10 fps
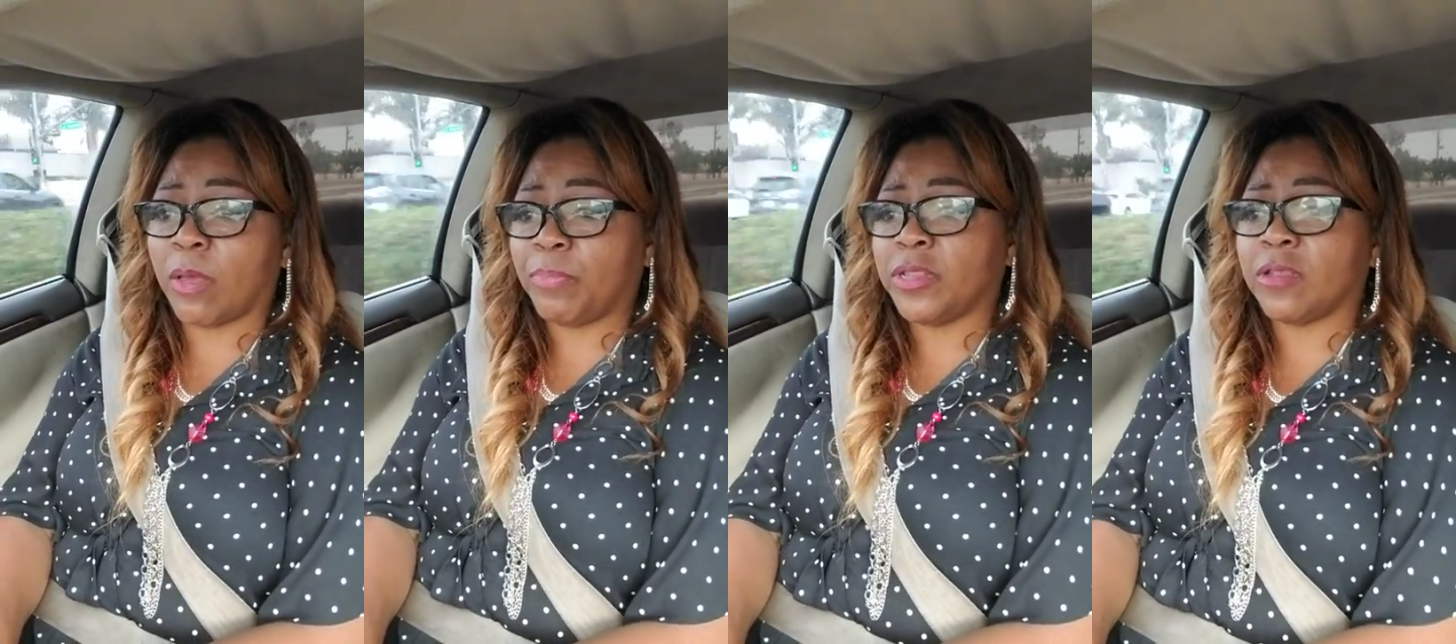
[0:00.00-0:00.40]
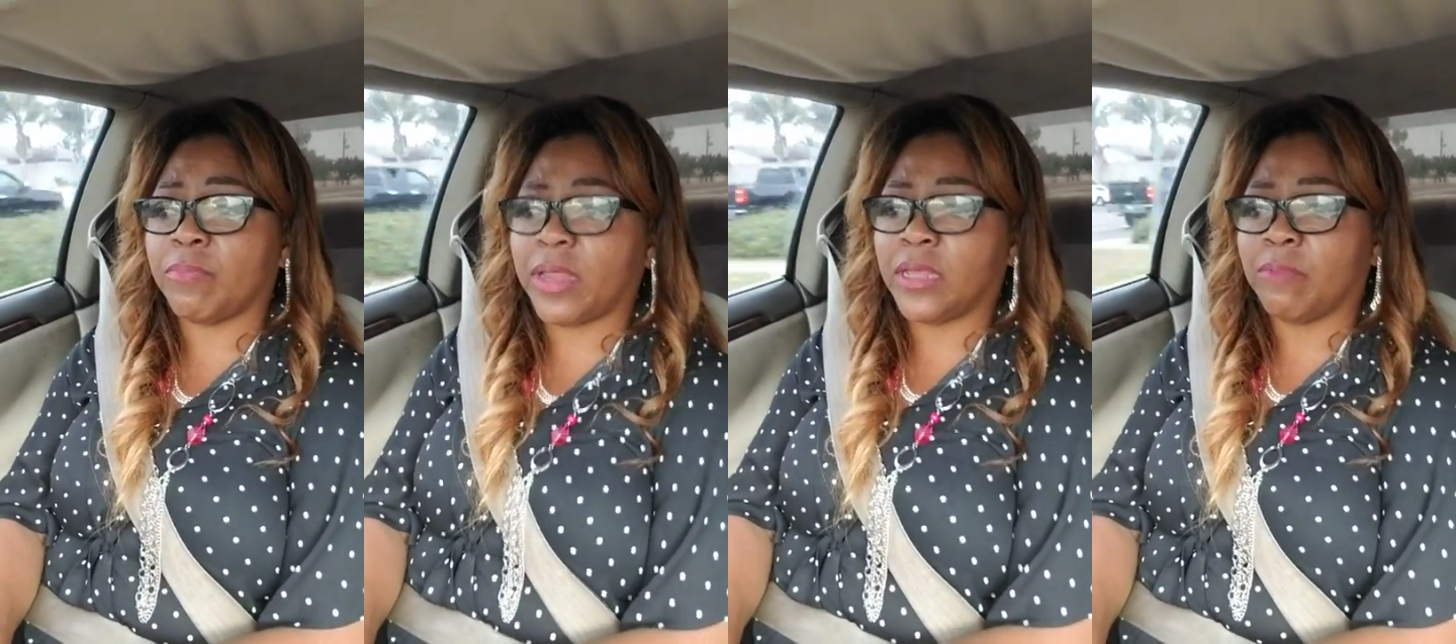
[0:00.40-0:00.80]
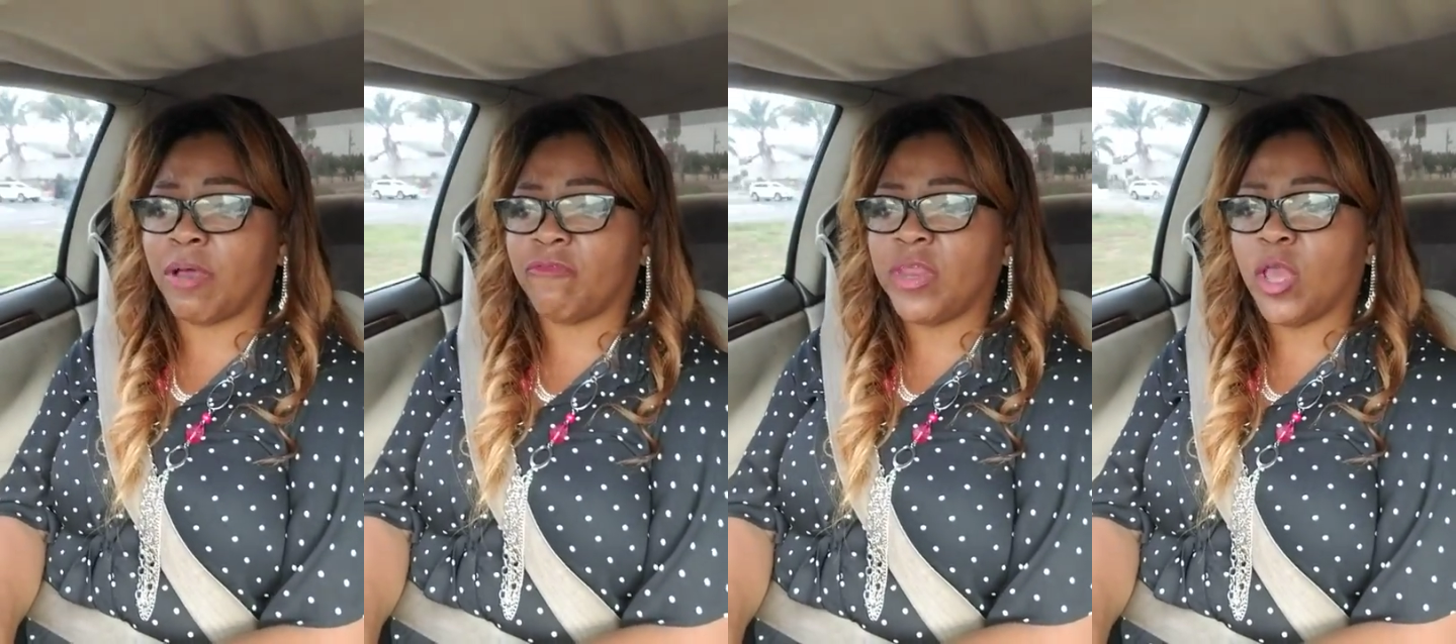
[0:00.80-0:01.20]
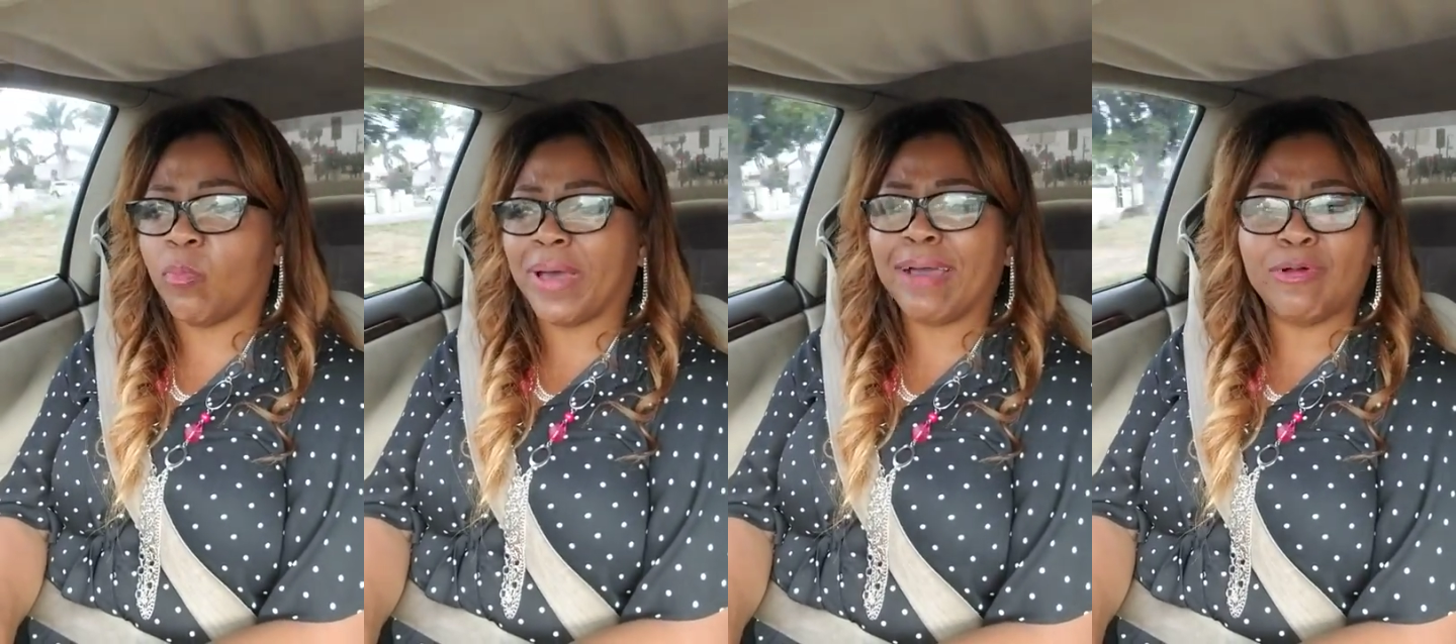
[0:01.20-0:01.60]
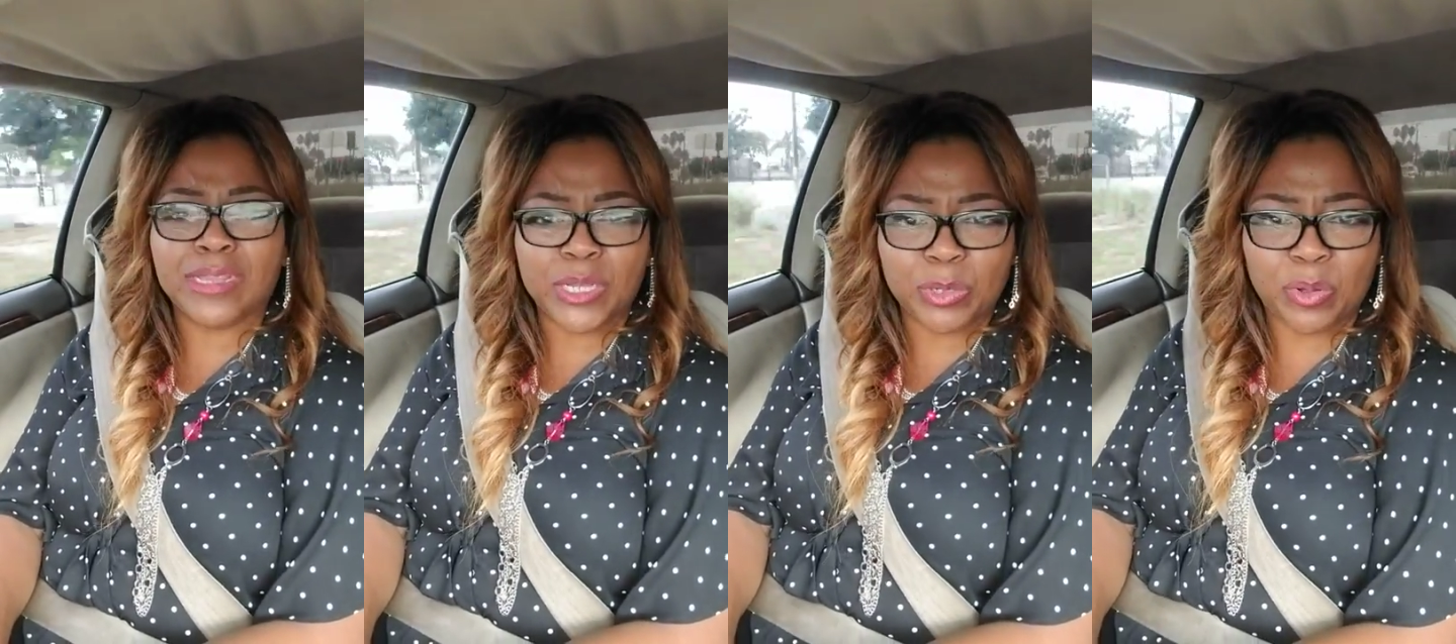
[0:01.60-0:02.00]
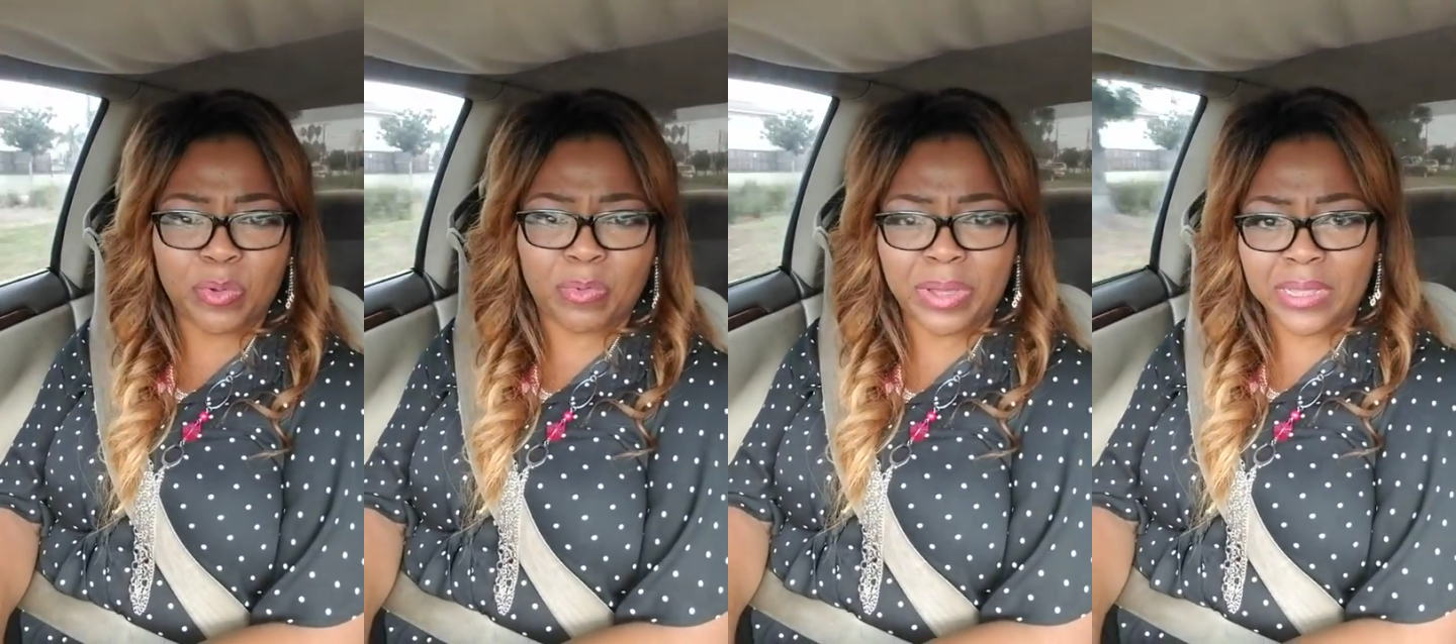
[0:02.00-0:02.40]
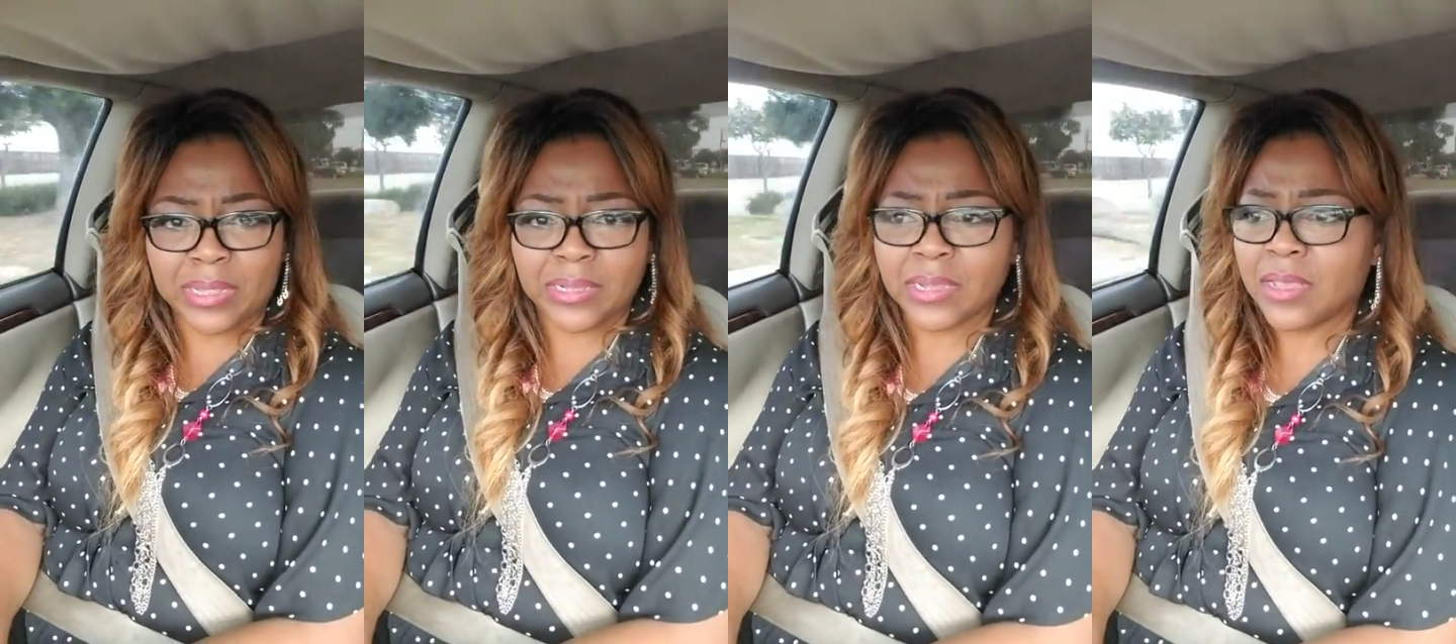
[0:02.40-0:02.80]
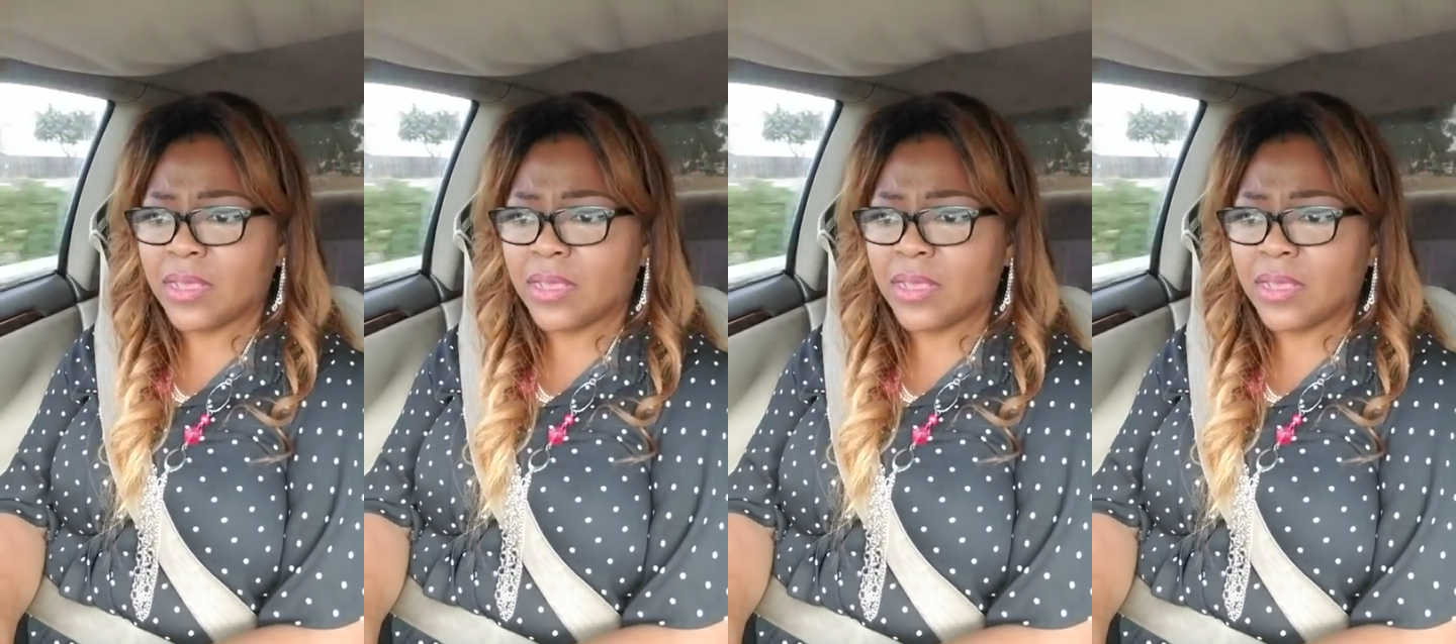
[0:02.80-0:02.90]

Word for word: I put somebody in my video, but I wasn't sure who it was.